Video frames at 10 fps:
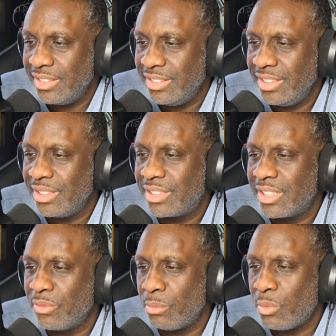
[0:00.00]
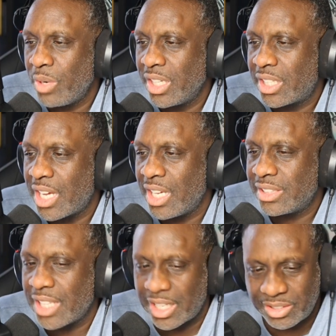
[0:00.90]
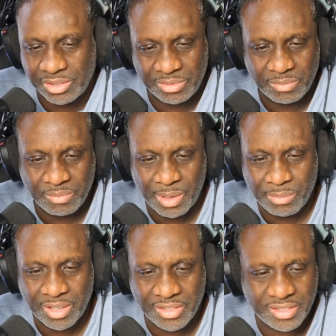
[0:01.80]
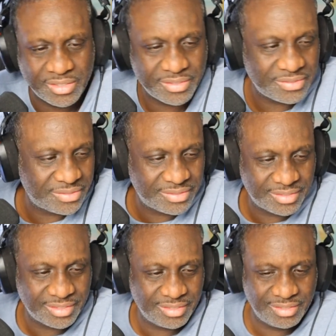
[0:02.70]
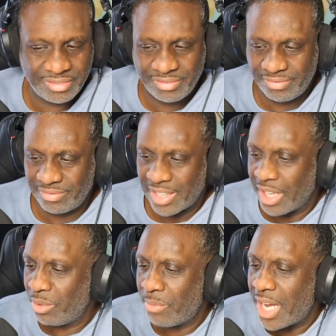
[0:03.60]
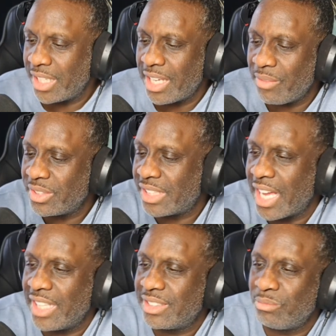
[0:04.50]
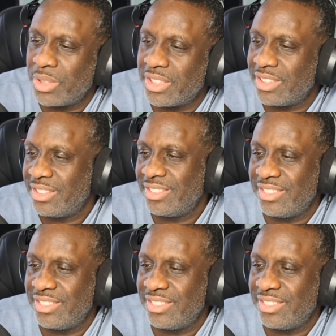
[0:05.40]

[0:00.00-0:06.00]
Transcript: You need to give them a way to contact you, my brother. I don't mind advertising, but